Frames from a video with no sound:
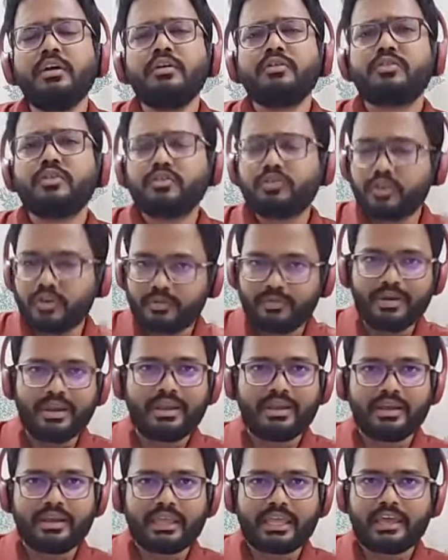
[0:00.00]
So should
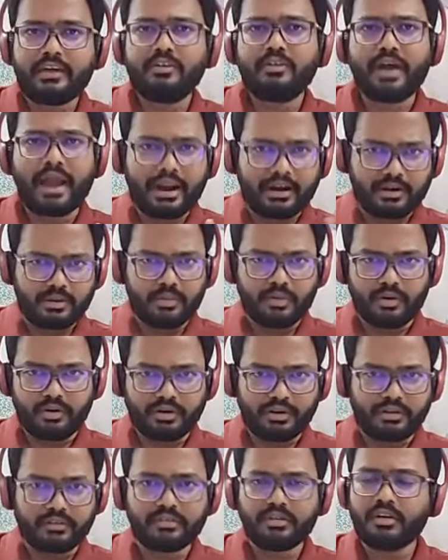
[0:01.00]
we give
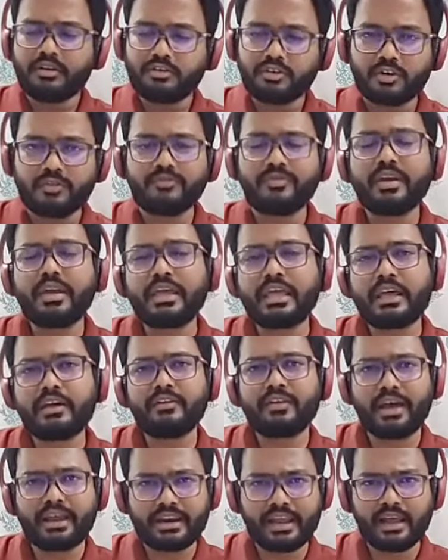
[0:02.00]
antibiotics? Should we
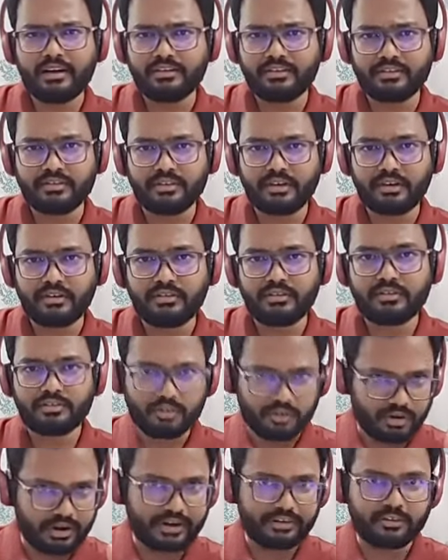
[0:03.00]
give analgesics?
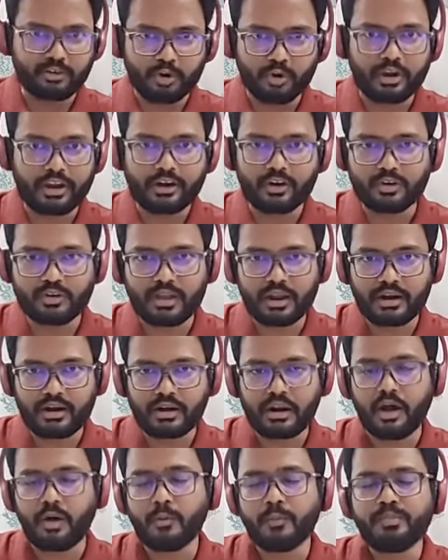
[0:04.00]
So let's look into that
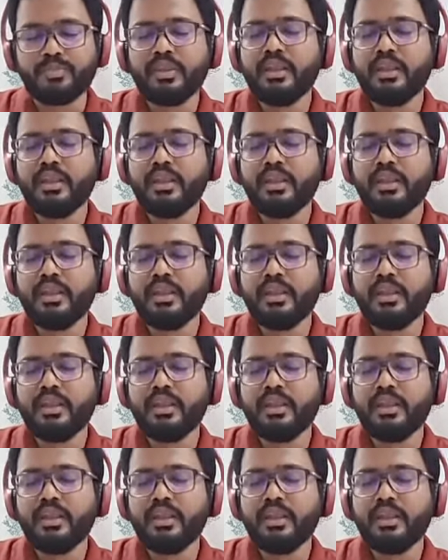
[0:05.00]
now.